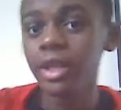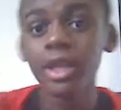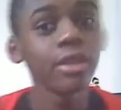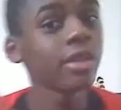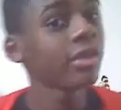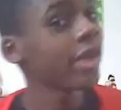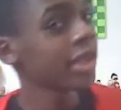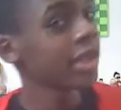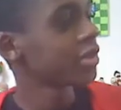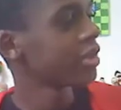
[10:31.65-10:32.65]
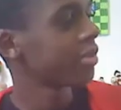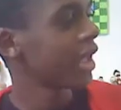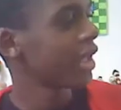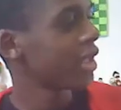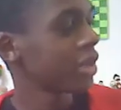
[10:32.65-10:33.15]
and a little angel
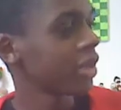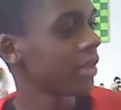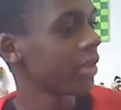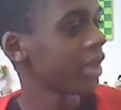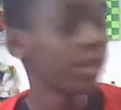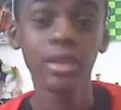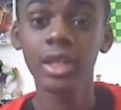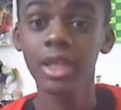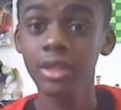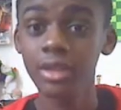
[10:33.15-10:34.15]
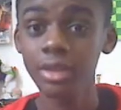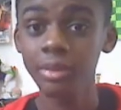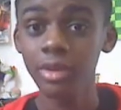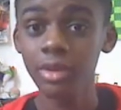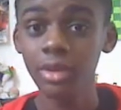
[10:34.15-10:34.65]
Spidey show up right here, like in
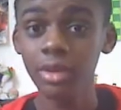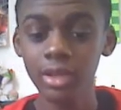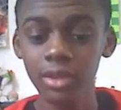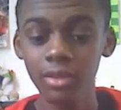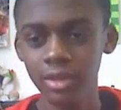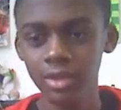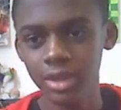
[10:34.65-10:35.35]
typical cartoons.